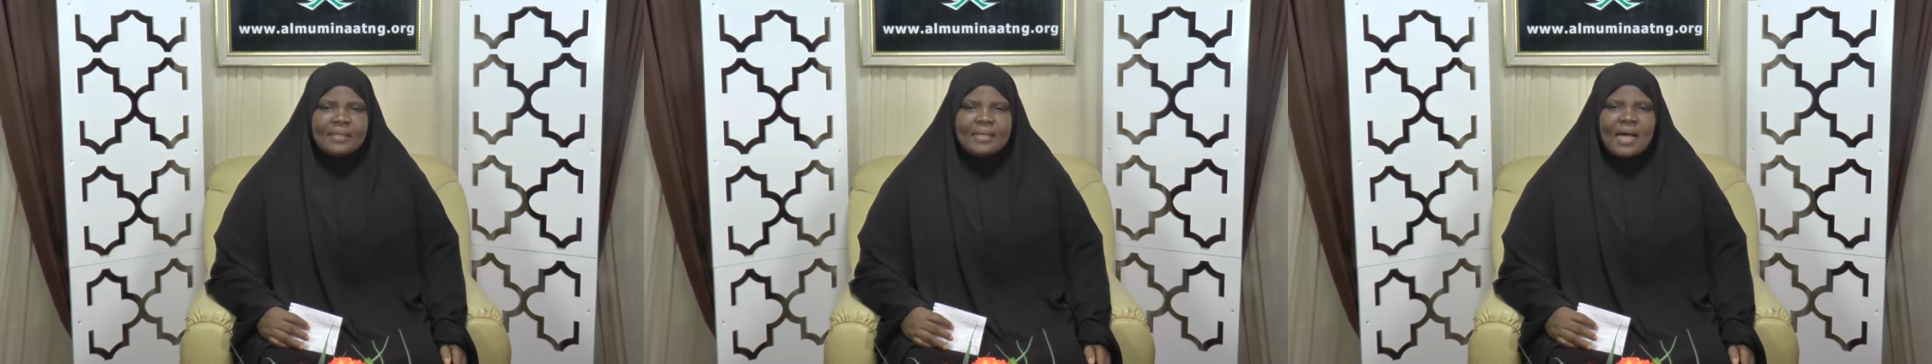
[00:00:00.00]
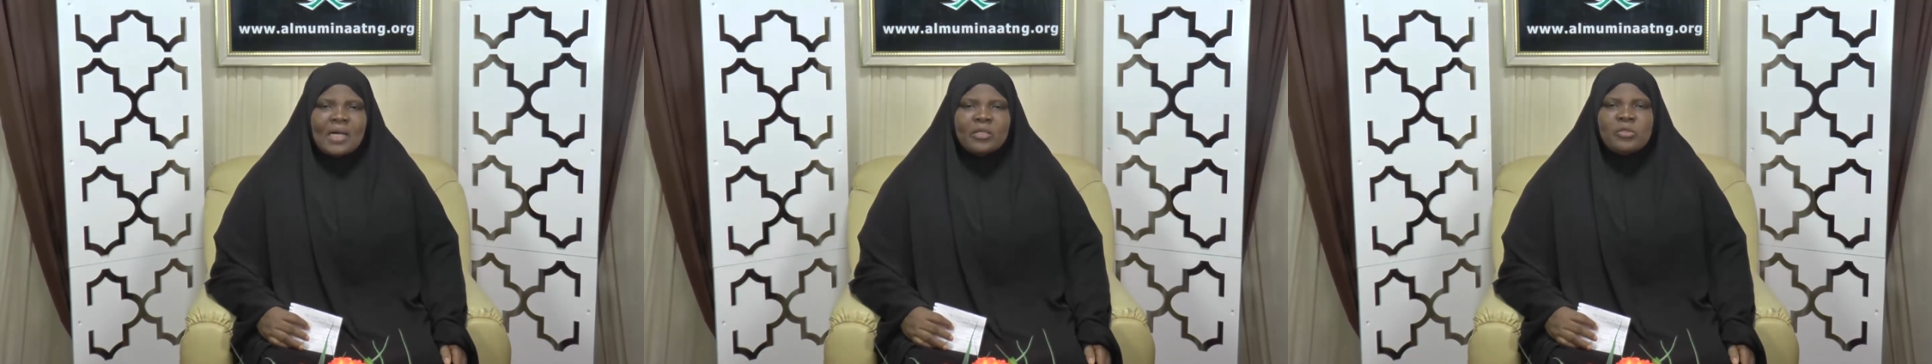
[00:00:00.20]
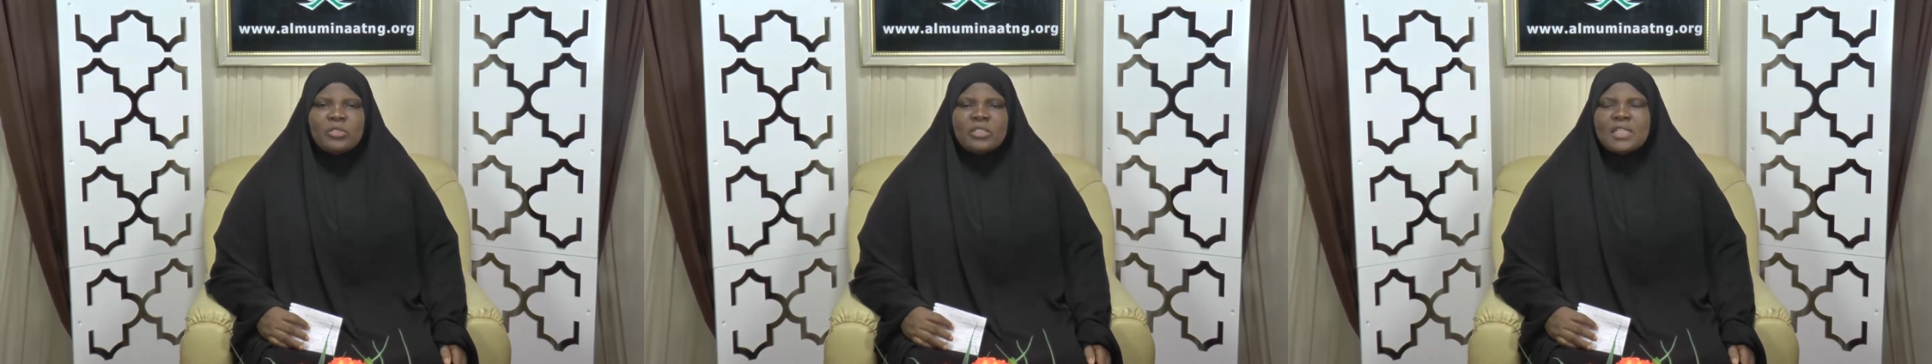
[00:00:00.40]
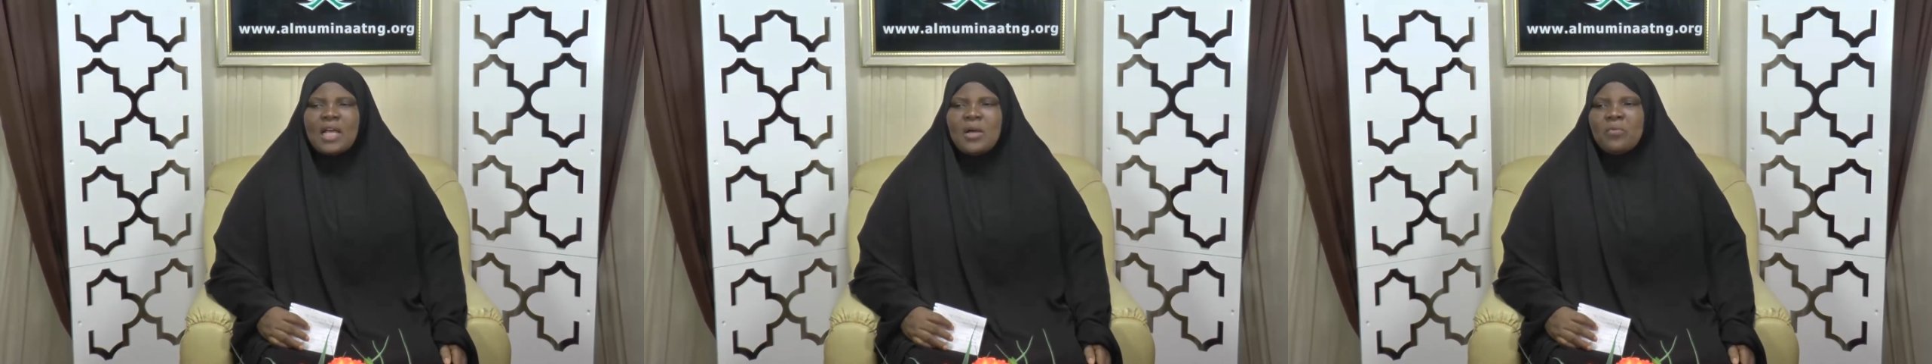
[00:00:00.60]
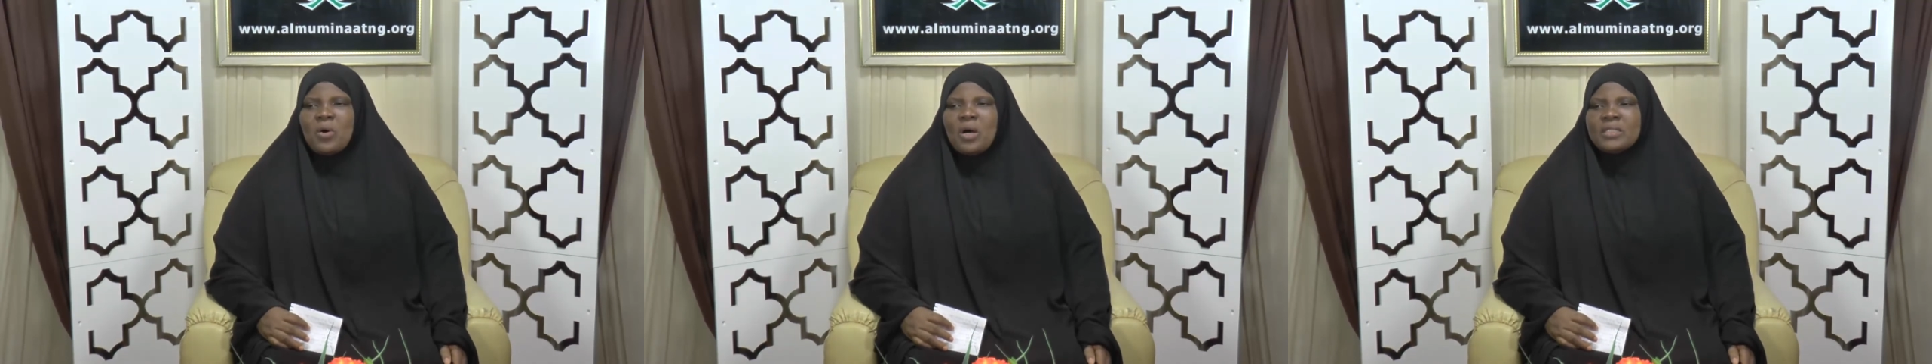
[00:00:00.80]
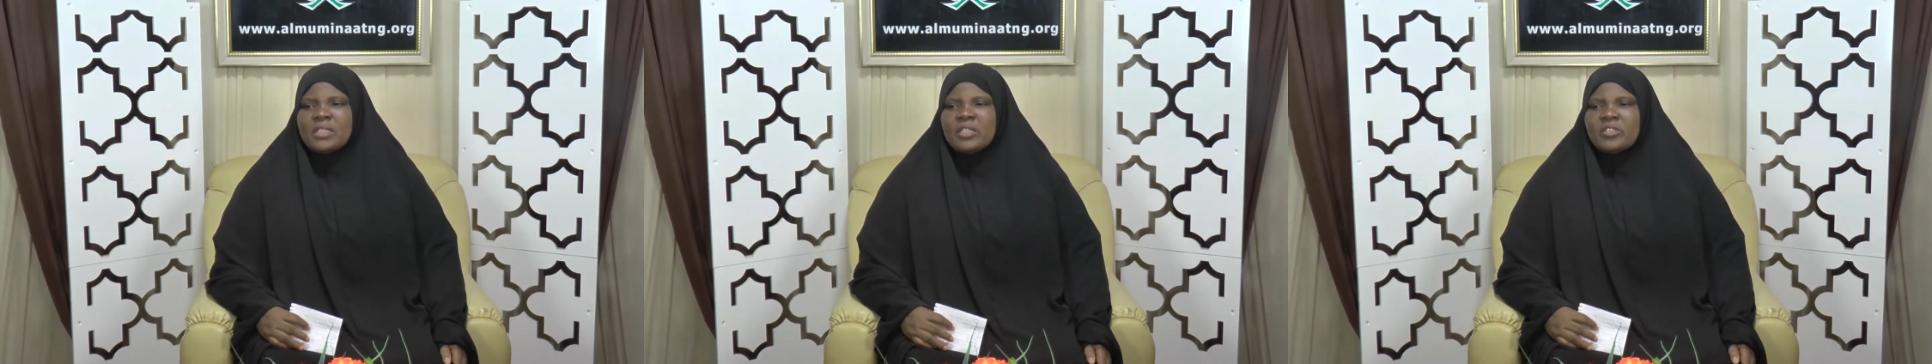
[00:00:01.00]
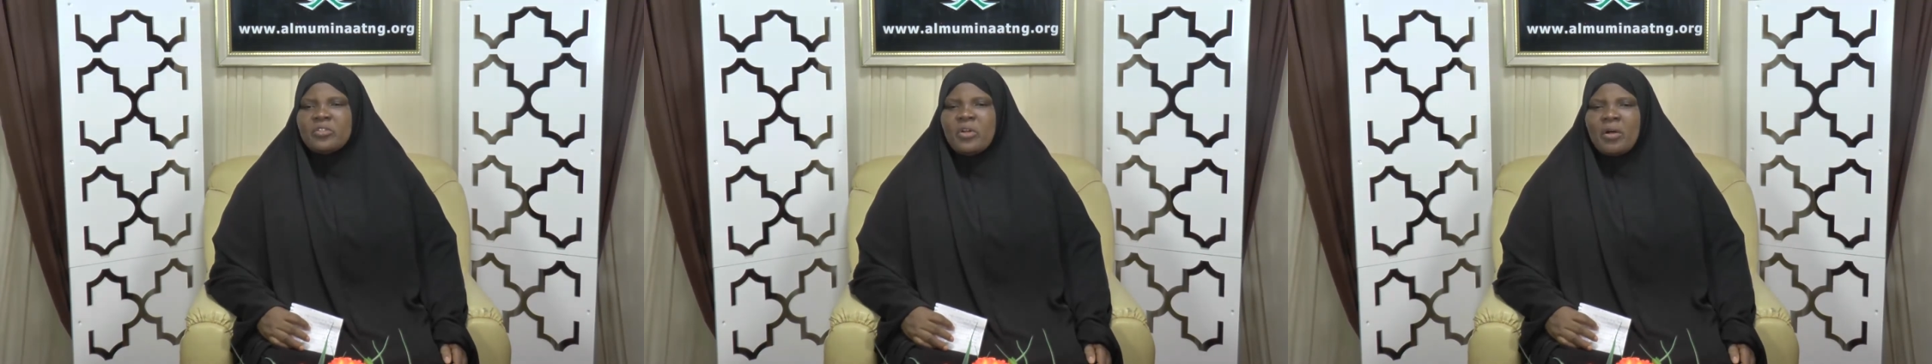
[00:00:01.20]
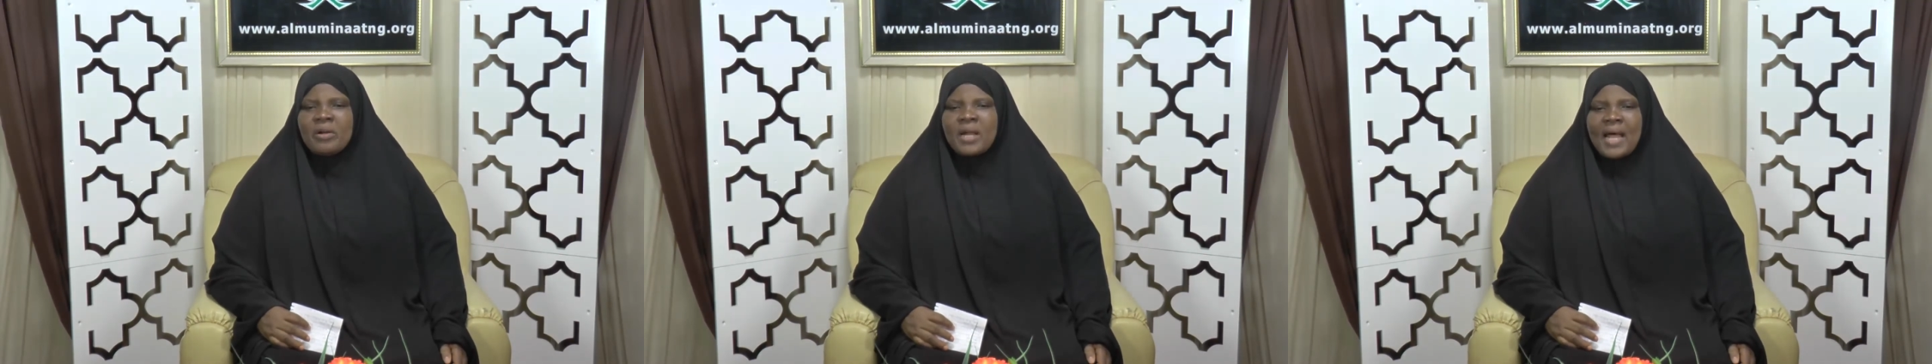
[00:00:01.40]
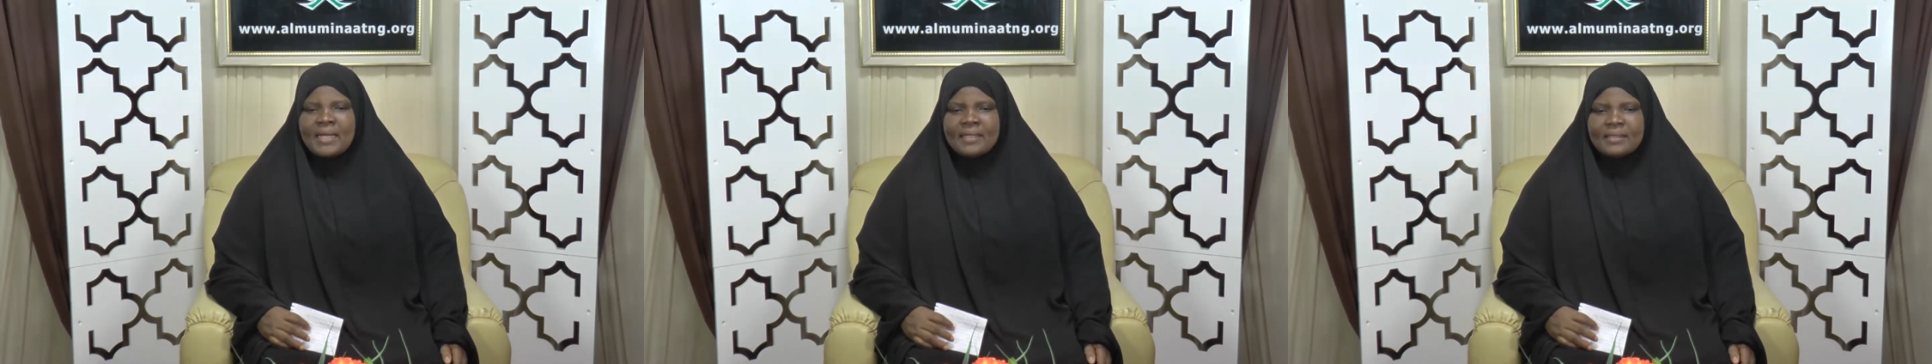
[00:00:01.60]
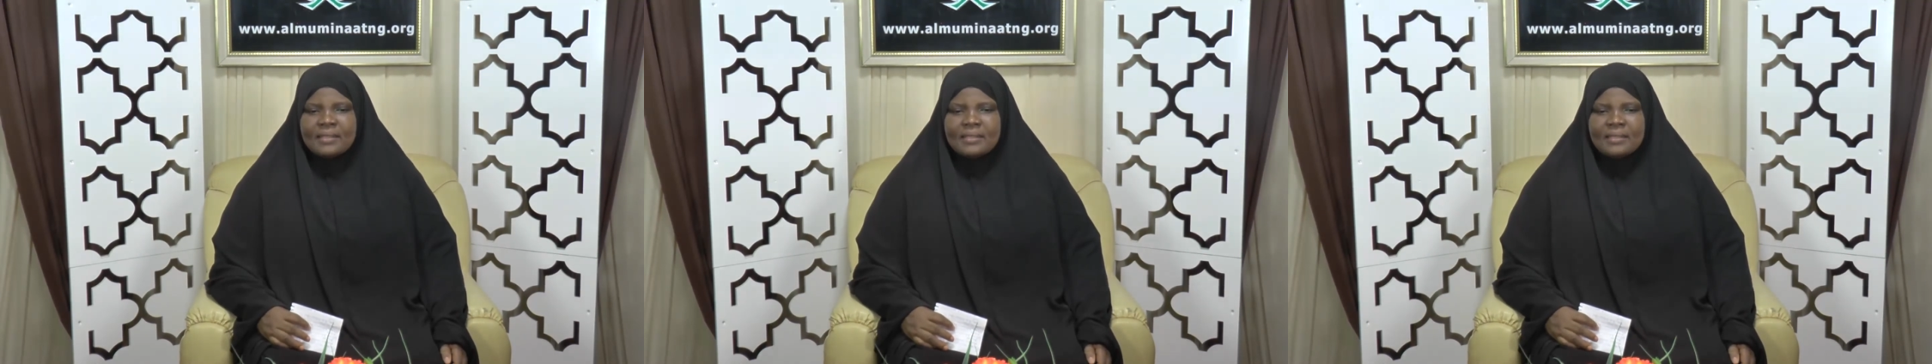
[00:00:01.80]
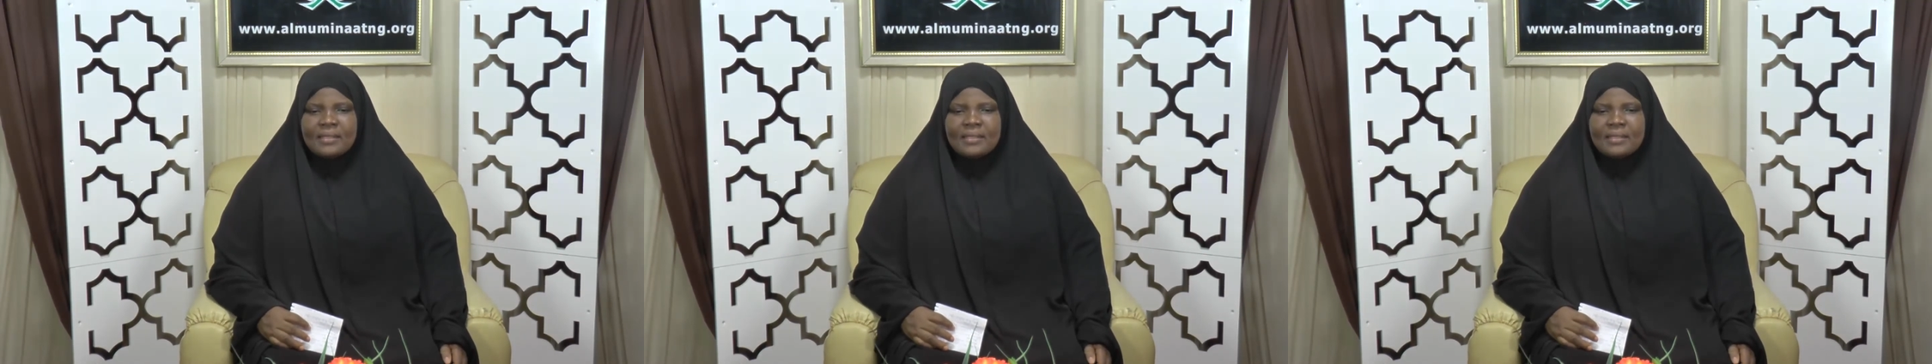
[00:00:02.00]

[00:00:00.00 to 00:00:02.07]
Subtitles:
and you say what is not right,